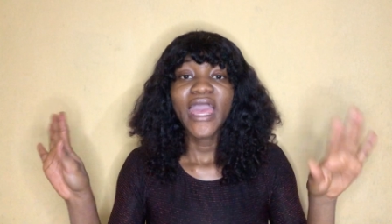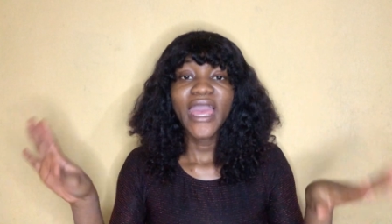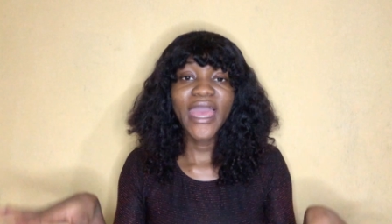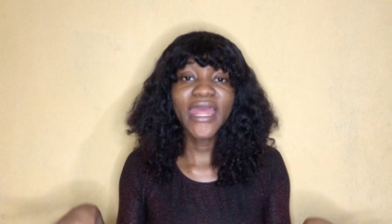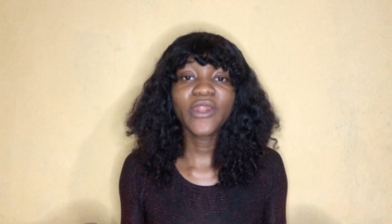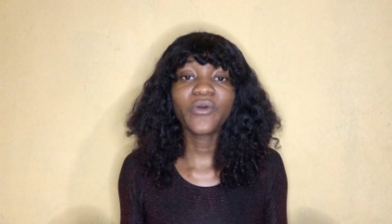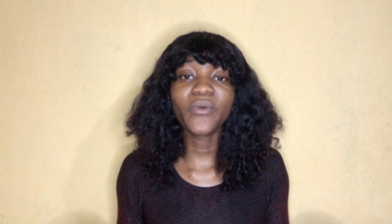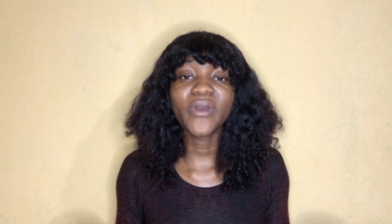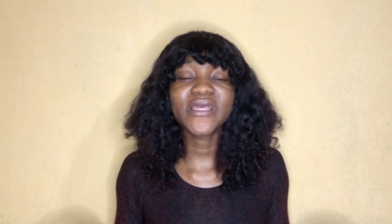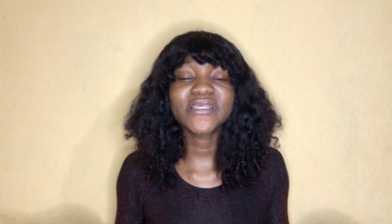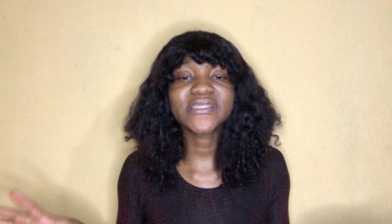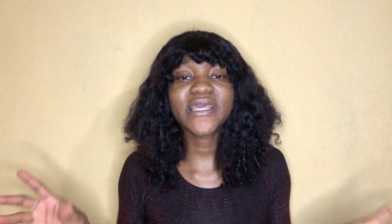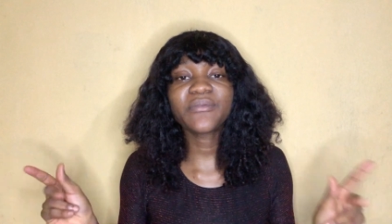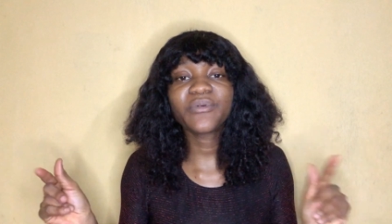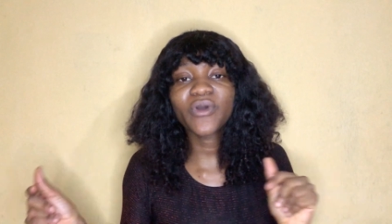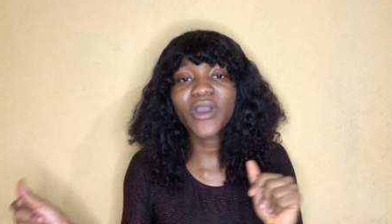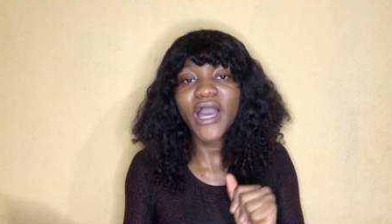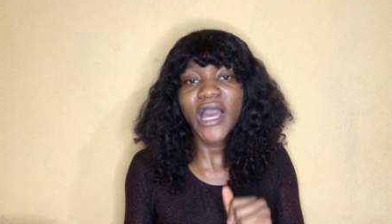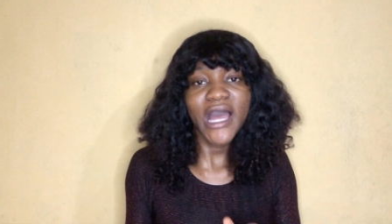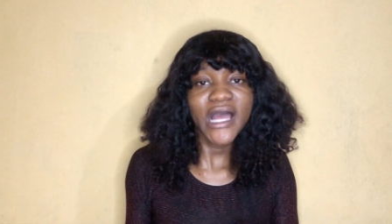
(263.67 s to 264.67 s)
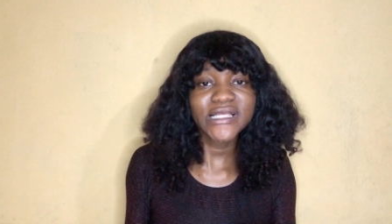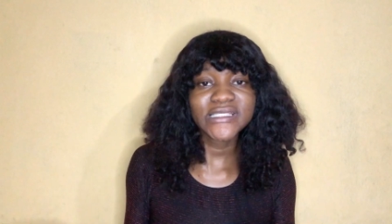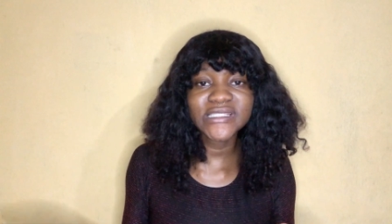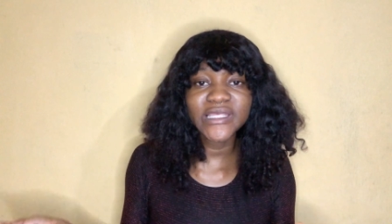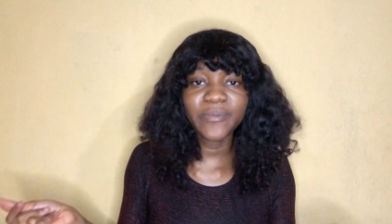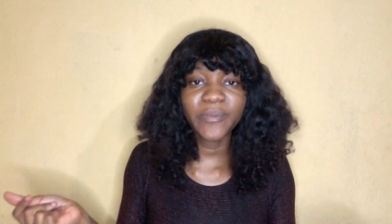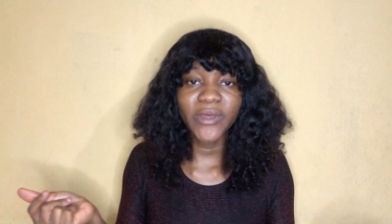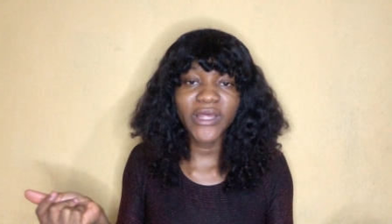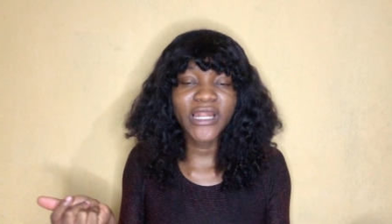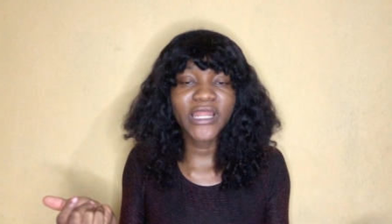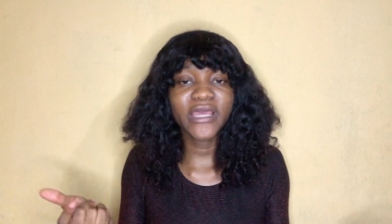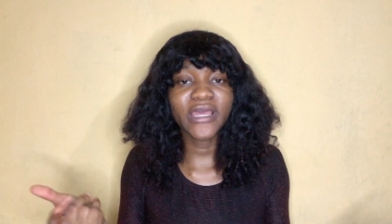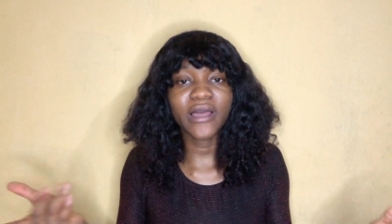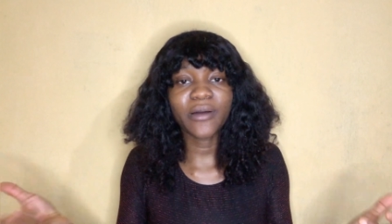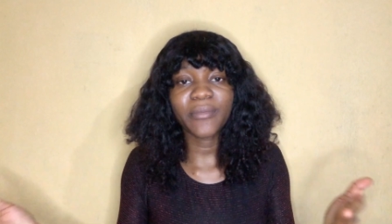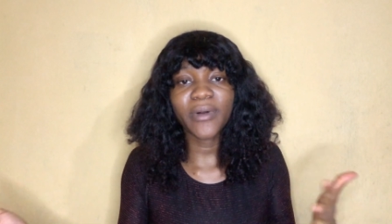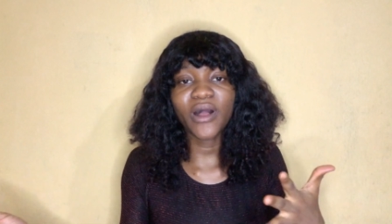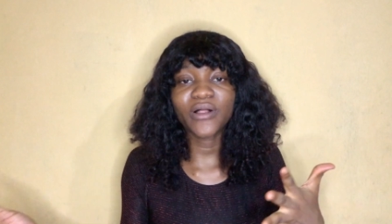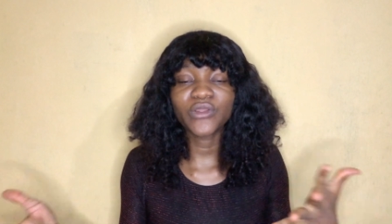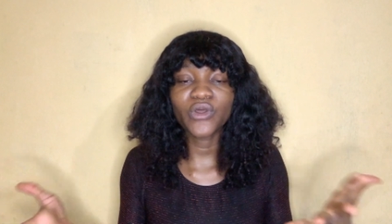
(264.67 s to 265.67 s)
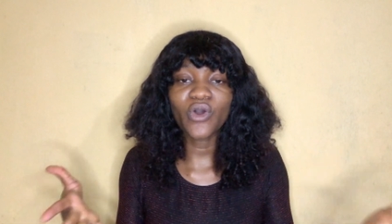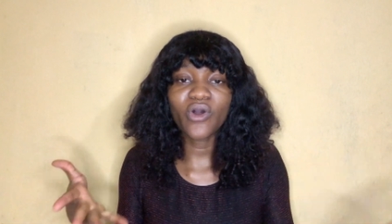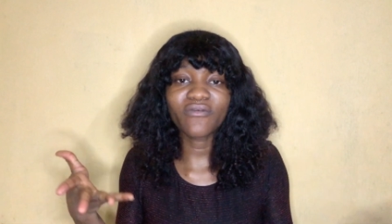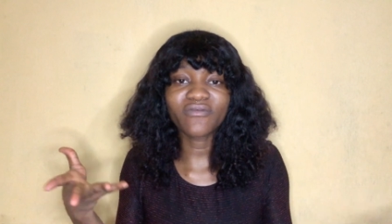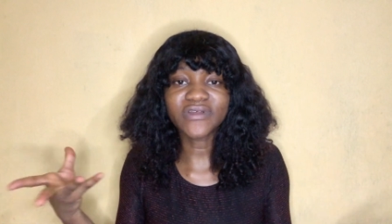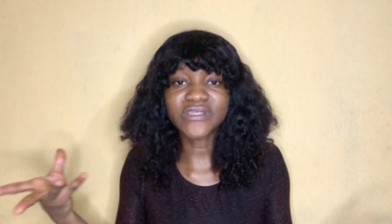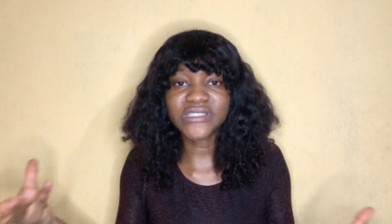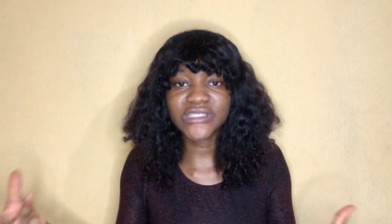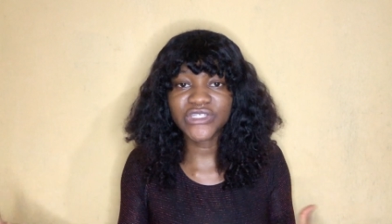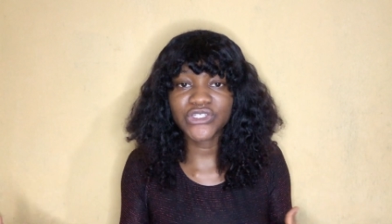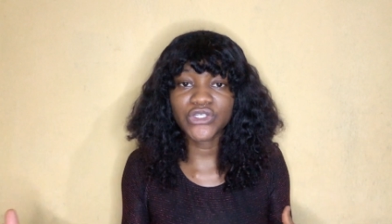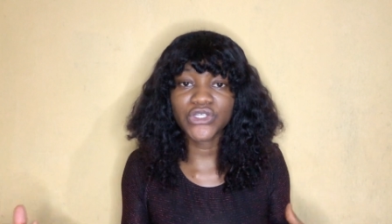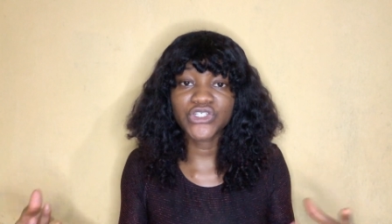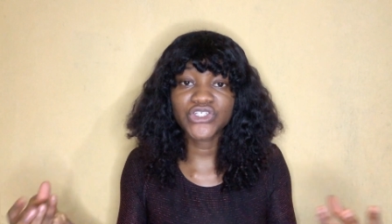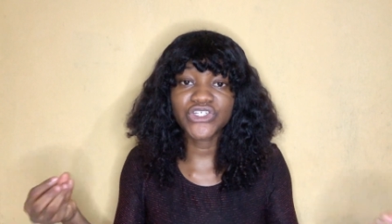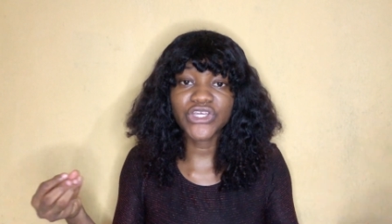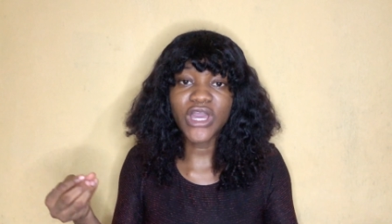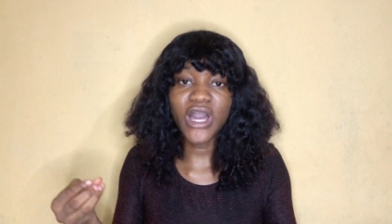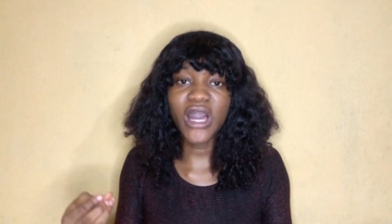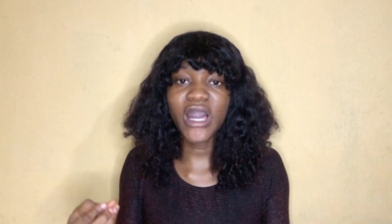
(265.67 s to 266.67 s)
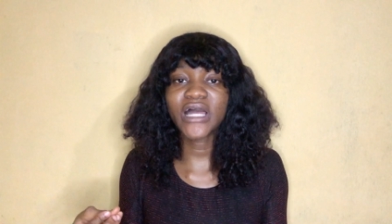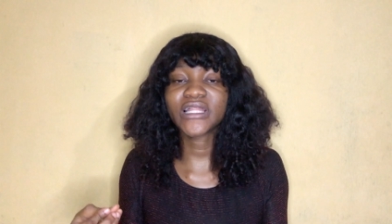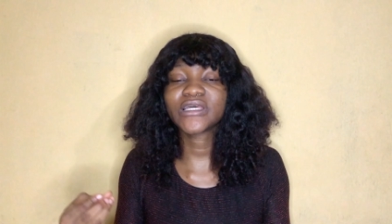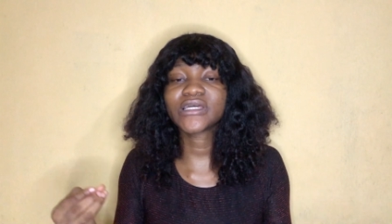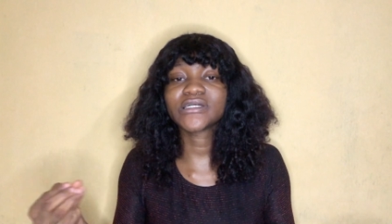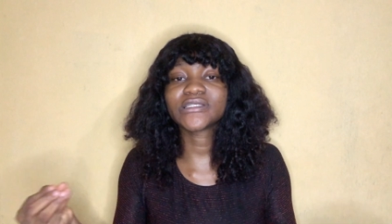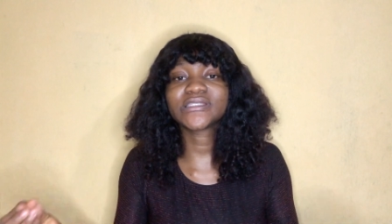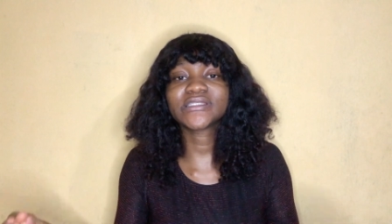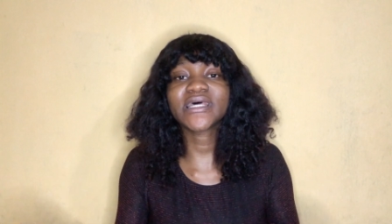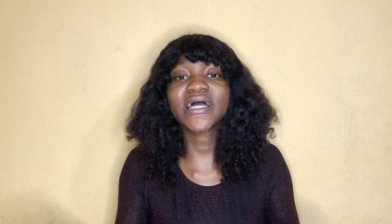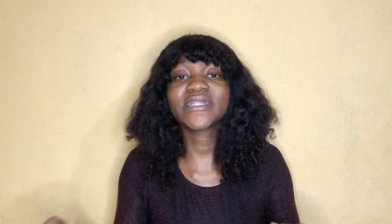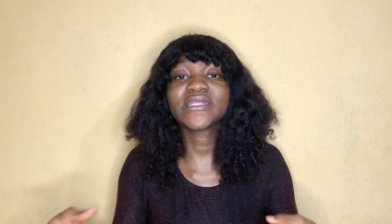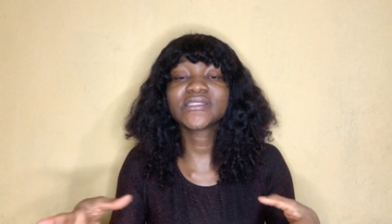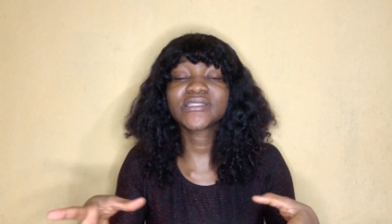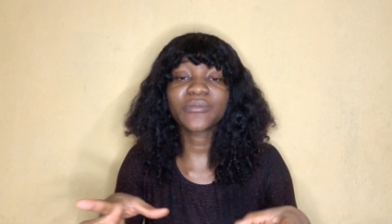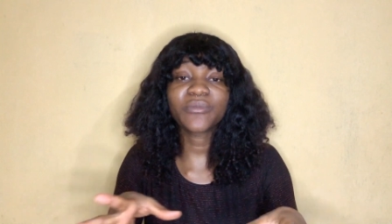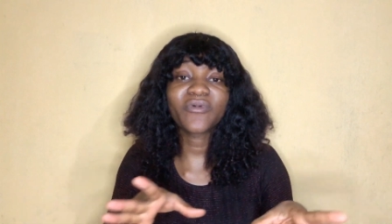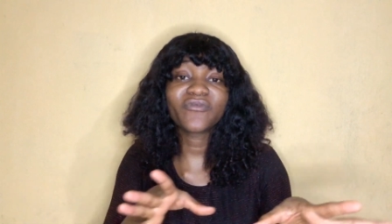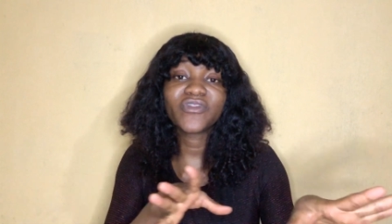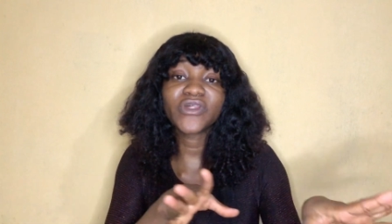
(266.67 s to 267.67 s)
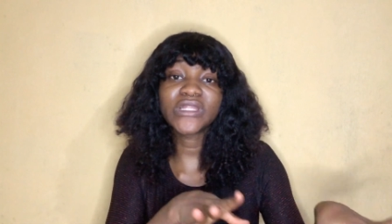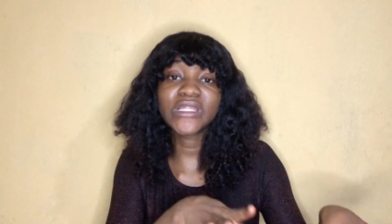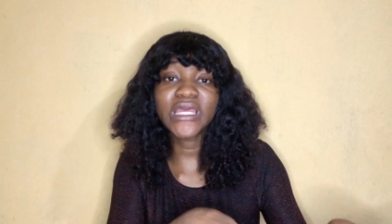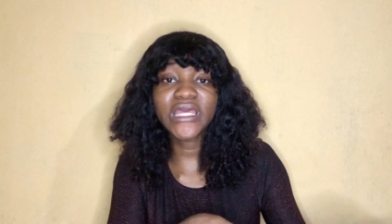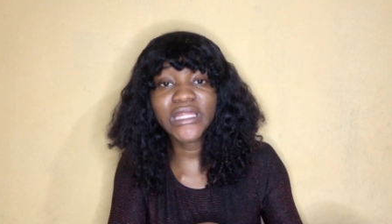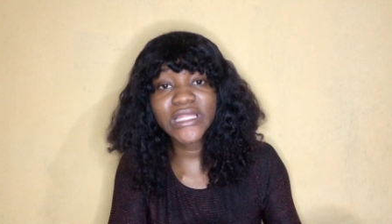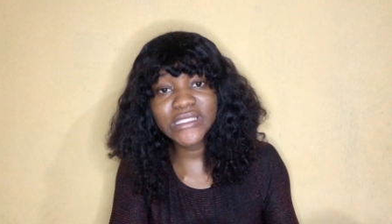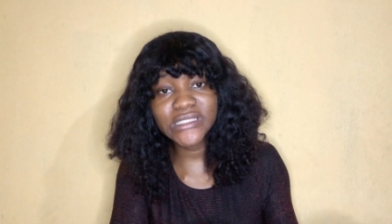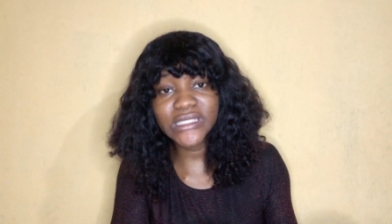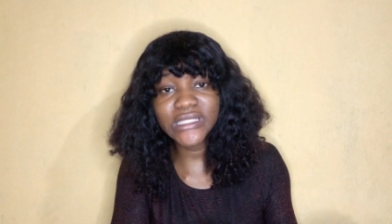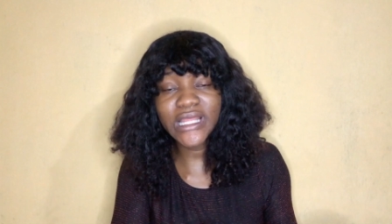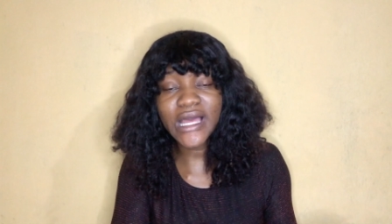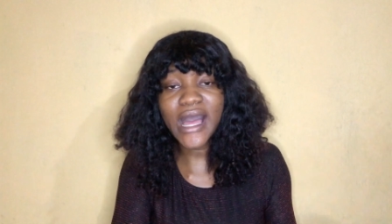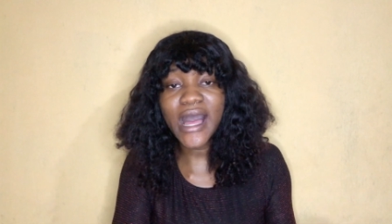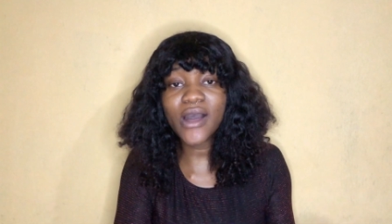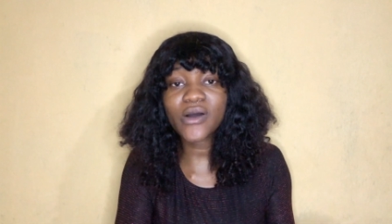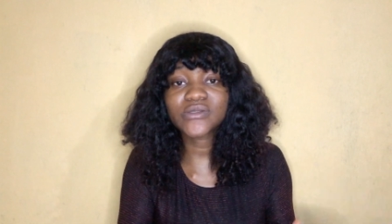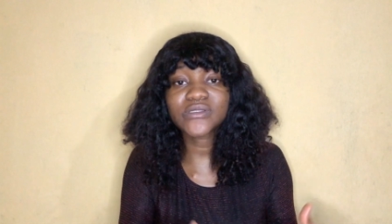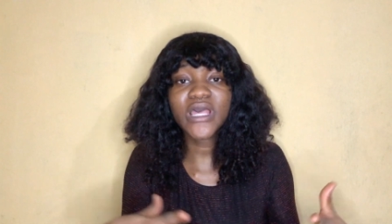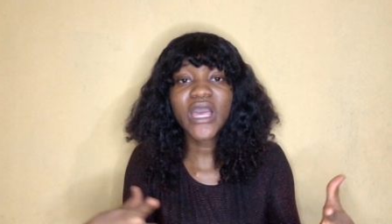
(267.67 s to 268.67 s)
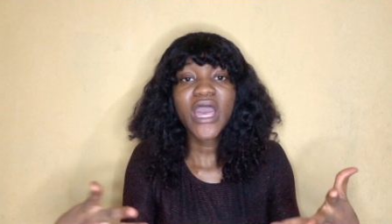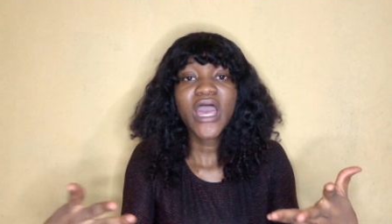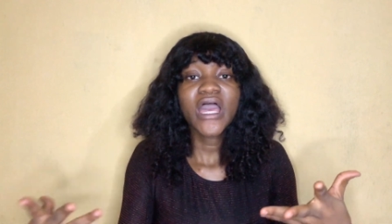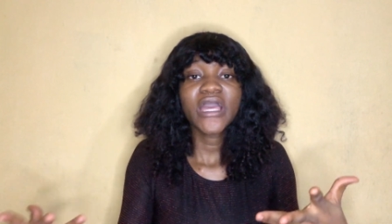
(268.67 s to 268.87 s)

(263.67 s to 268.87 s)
anyways, Ebuka asked Ipeleng about the conversation she had concerning some of the ladies in the house